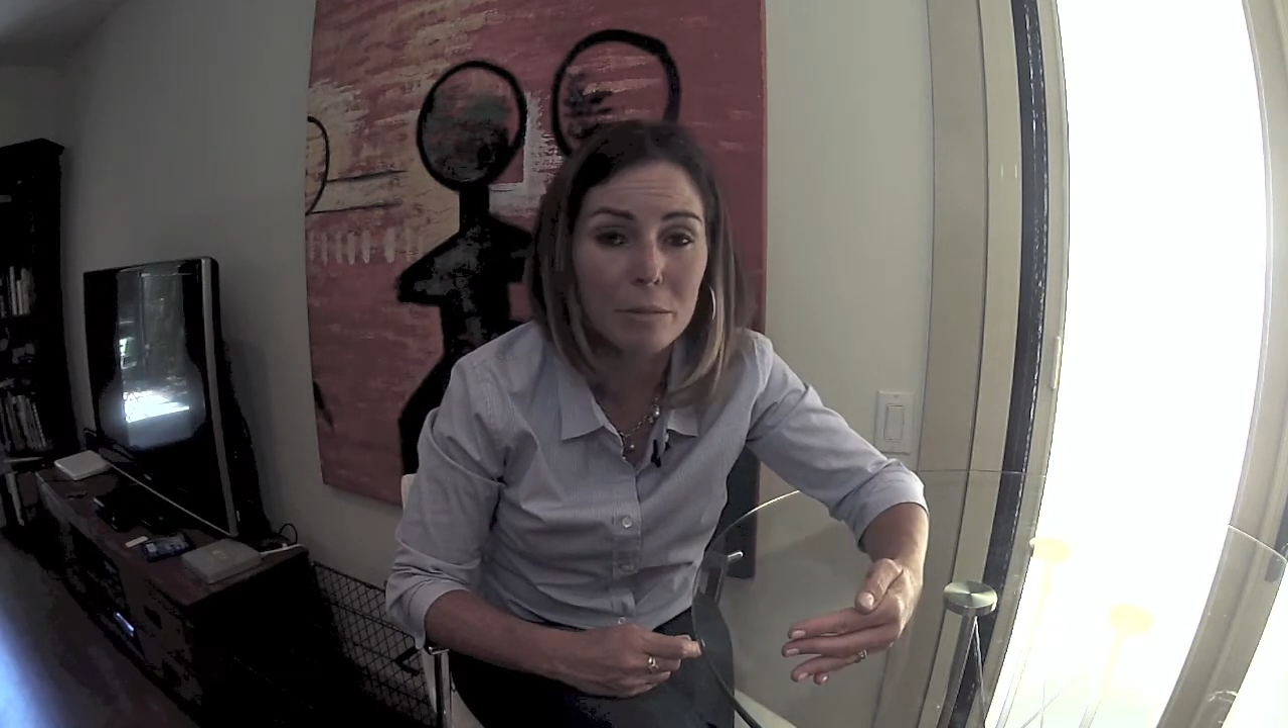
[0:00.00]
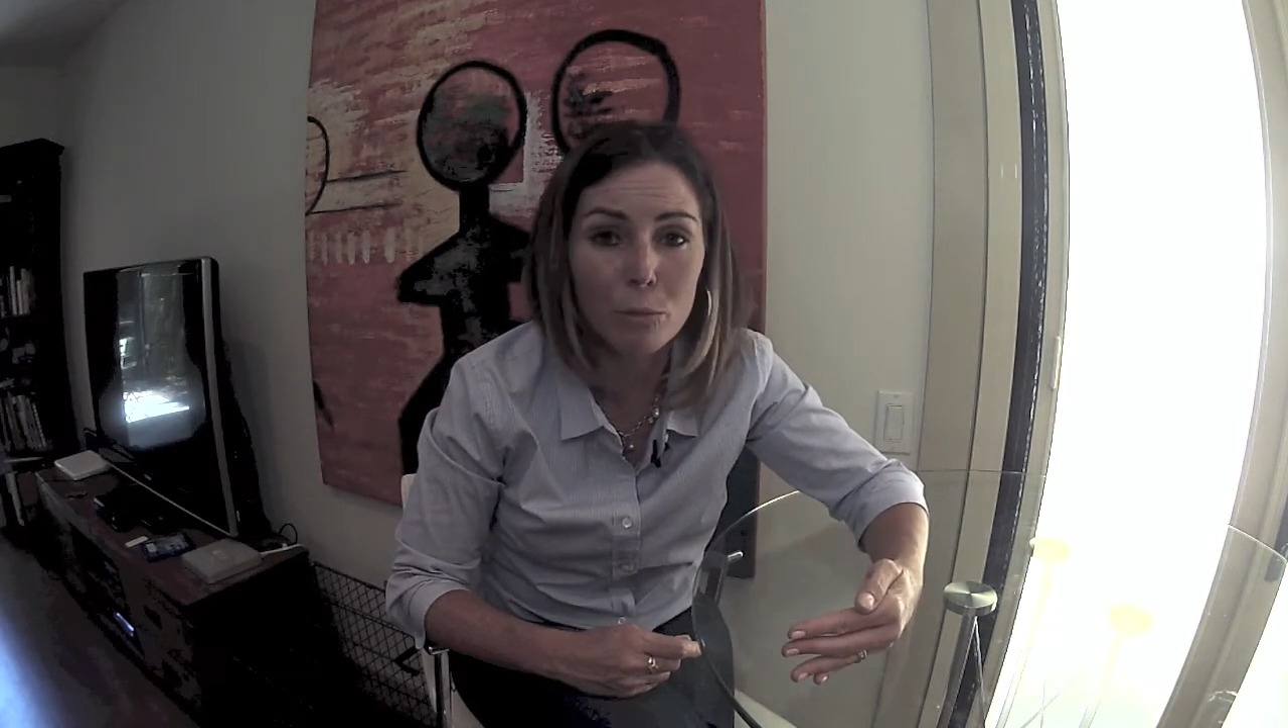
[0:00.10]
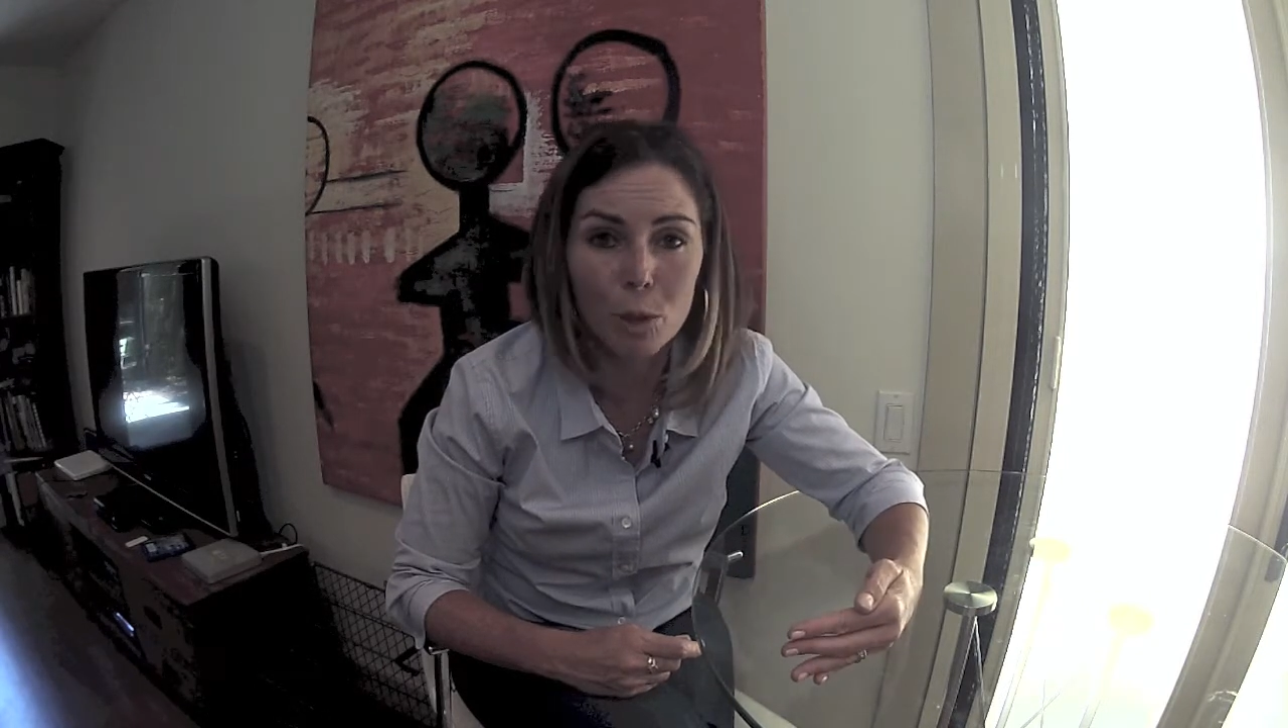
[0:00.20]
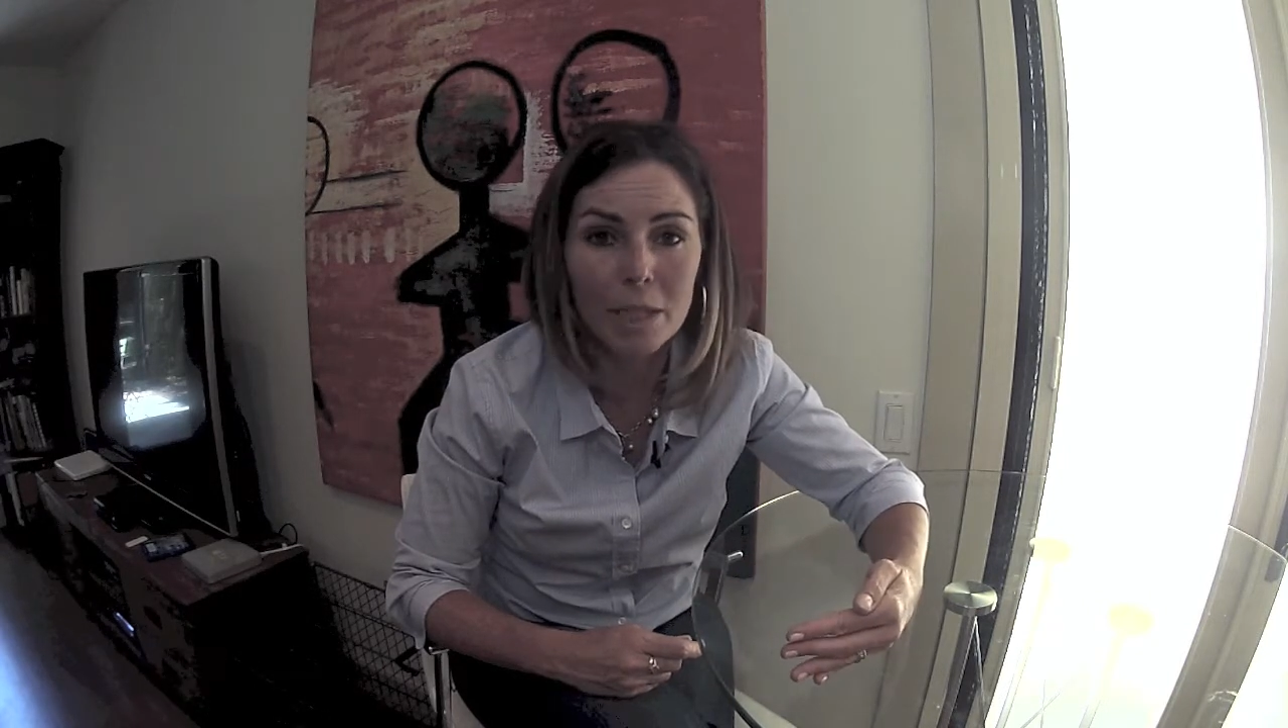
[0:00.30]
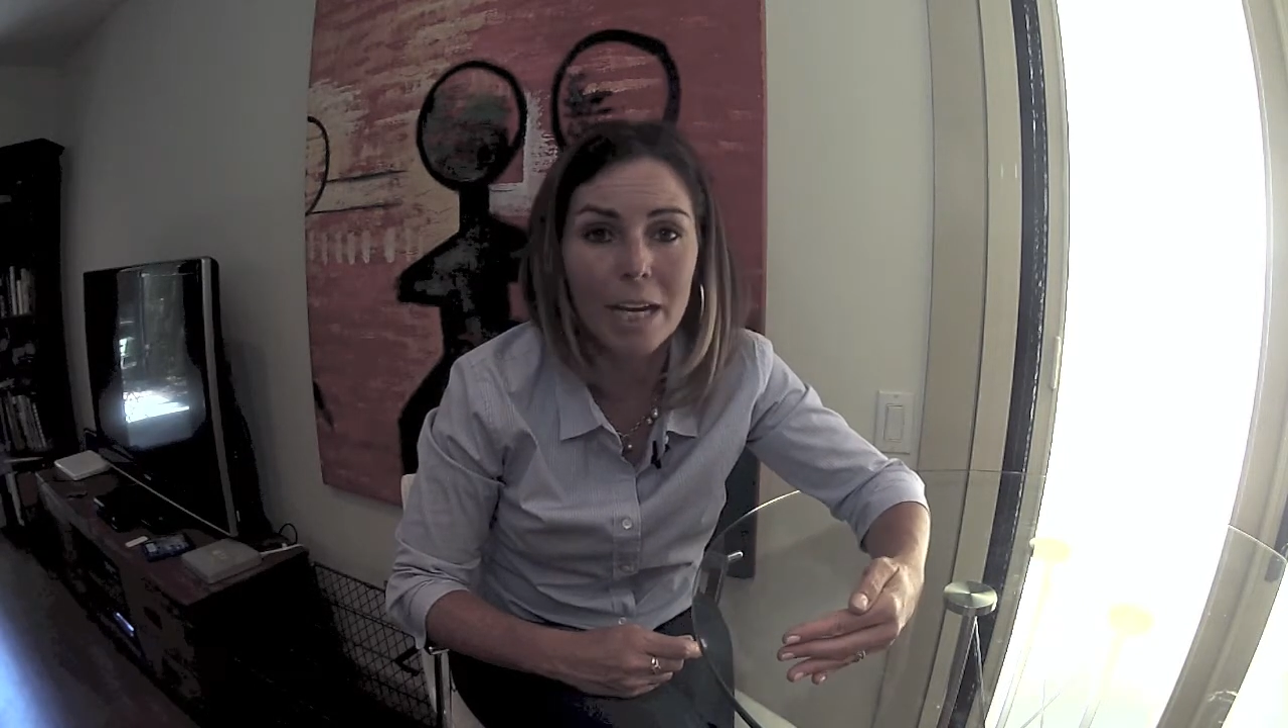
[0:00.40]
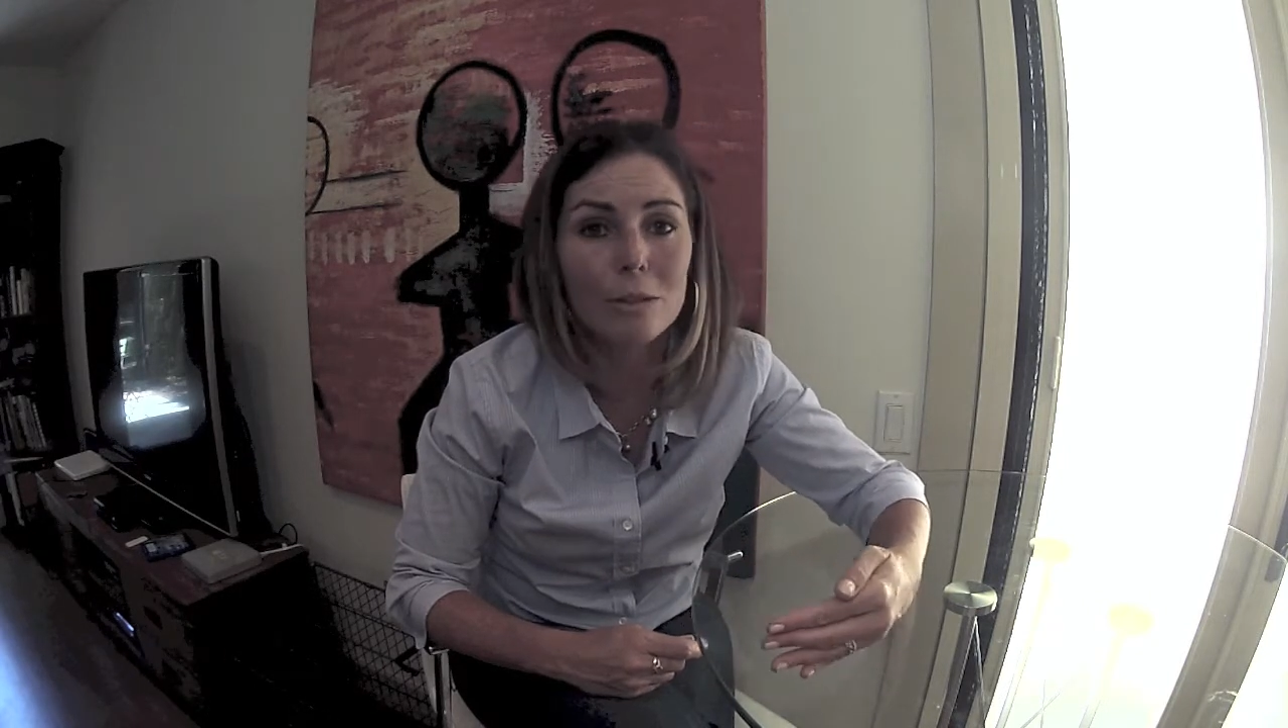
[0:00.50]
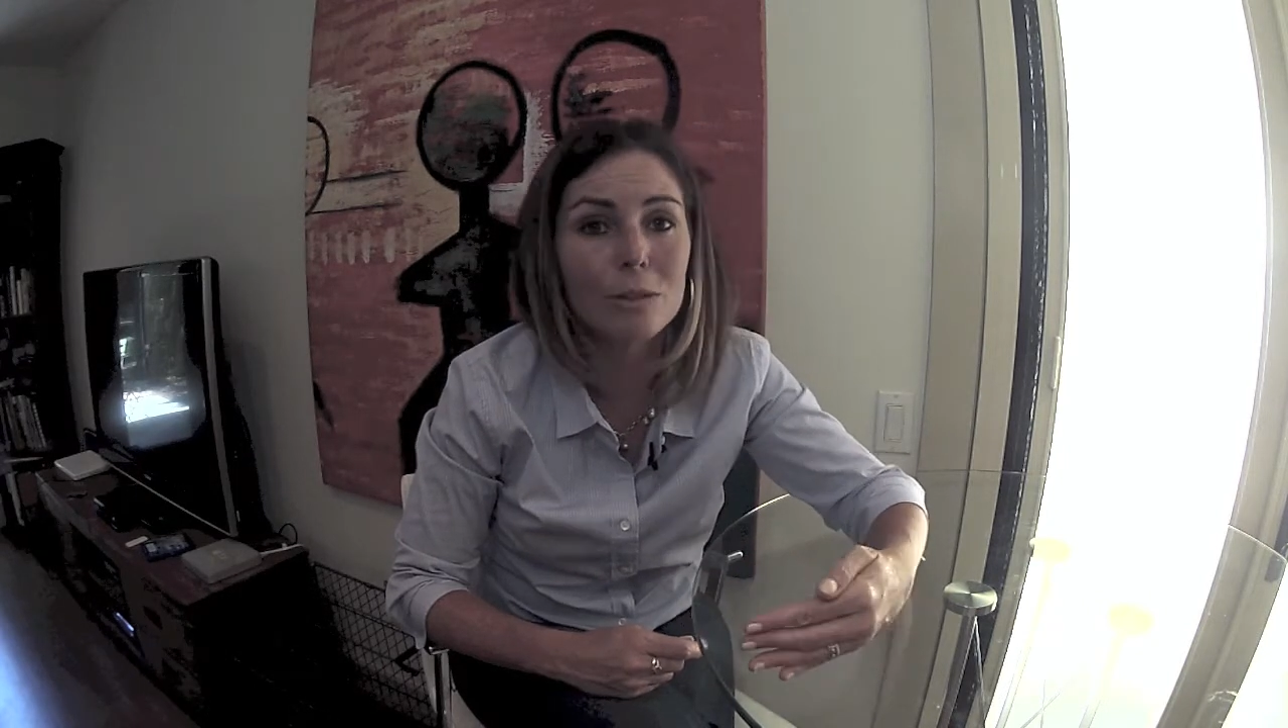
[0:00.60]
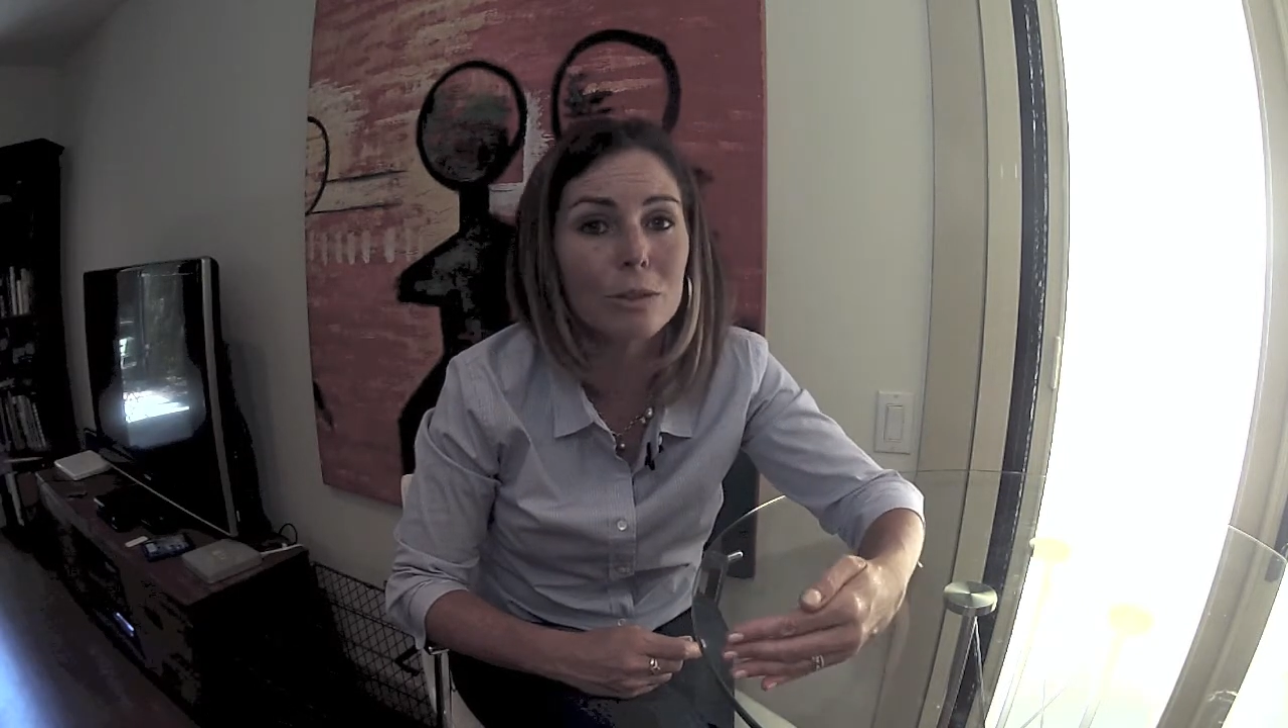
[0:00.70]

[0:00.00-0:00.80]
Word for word: workouts